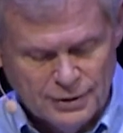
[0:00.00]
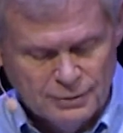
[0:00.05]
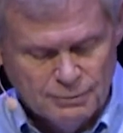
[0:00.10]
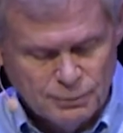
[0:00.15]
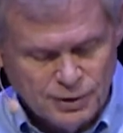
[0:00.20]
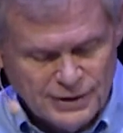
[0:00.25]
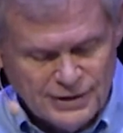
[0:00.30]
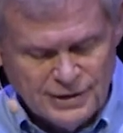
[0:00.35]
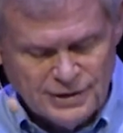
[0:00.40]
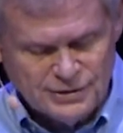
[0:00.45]

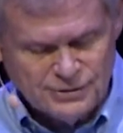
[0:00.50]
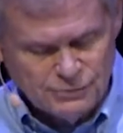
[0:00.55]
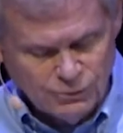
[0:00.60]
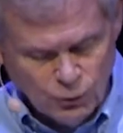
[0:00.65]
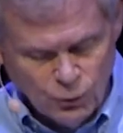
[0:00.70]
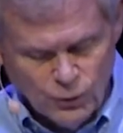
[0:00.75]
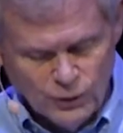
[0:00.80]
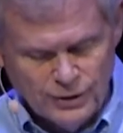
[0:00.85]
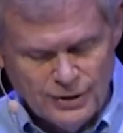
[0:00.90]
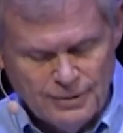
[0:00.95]
"Please,
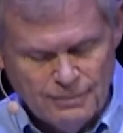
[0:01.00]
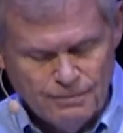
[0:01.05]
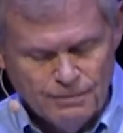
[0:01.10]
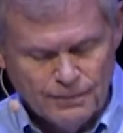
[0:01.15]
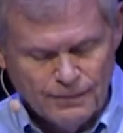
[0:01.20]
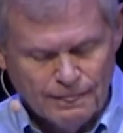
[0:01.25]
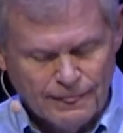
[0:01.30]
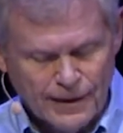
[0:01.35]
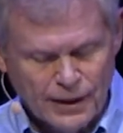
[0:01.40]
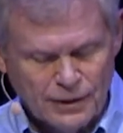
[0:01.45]
Lord,
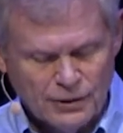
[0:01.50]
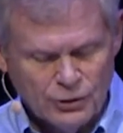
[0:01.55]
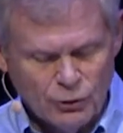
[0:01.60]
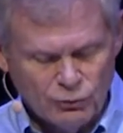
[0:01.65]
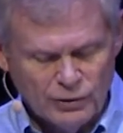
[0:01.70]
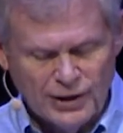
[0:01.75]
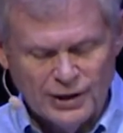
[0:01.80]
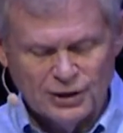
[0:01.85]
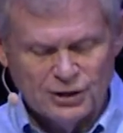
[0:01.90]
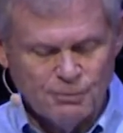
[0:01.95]

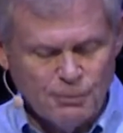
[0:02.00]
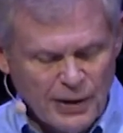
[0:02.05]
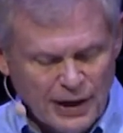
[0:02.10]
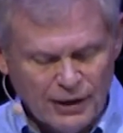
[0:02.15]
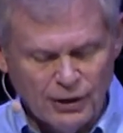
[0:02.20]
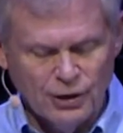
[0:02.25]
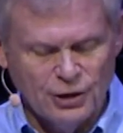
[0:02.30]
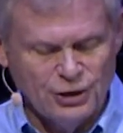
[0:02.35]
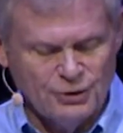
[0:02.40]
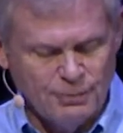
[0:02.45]
don't let us
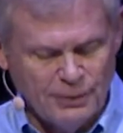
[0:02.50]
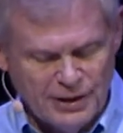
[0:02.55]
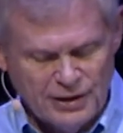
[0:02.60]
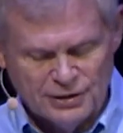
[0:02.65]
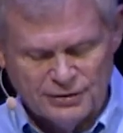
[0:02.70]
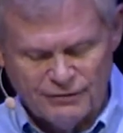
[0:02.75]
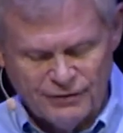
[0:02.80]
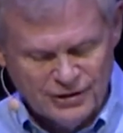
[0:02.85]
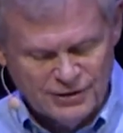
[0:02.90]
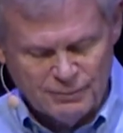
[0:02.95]
perish
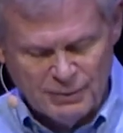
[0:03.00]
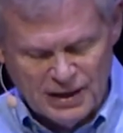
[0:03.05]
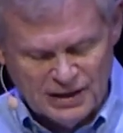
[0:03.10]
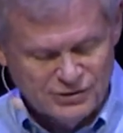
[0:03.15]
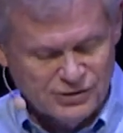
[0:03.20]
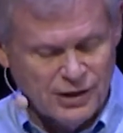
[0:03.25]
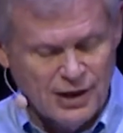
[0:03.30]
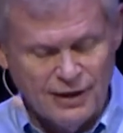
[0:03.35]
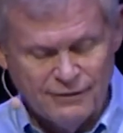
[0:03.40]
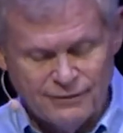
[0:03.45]
because of this
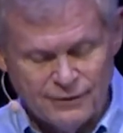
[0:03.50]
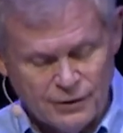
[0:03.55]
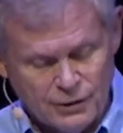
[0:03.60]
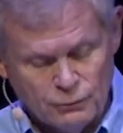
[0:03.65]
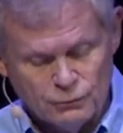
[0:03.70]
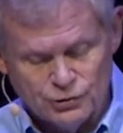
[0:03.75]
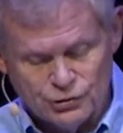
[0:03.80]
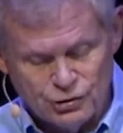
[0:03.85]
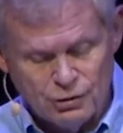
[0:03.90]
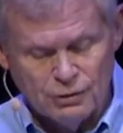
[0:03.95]
man's life, and
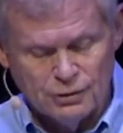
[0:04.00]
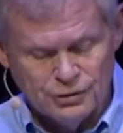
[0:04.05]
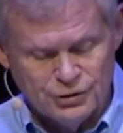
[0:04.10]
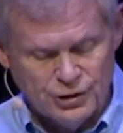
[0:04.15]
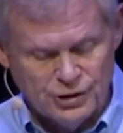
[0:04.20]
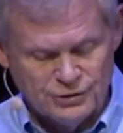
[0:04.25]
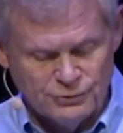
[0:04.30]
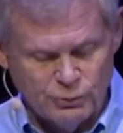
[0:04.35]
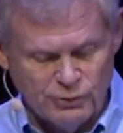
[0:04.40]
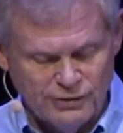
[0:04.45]
don't charge
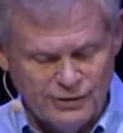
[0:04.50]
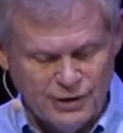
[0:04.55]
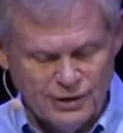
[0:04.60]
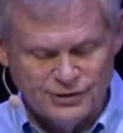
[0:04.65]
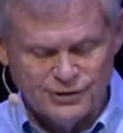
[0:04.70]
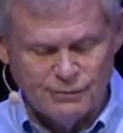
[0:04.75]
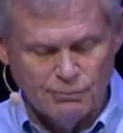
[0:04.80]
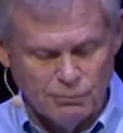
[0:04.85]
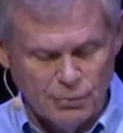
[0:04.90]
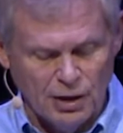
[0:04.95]
us with
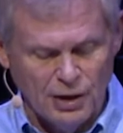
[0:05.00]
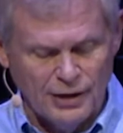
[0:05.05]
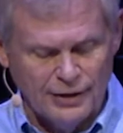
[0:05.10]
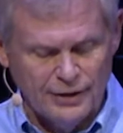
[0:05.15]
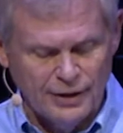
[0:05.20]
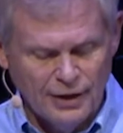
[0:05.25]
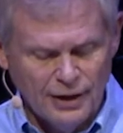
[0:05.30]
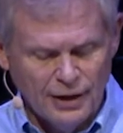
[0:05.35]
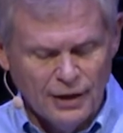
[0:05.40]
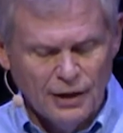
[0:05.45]
innocent blood,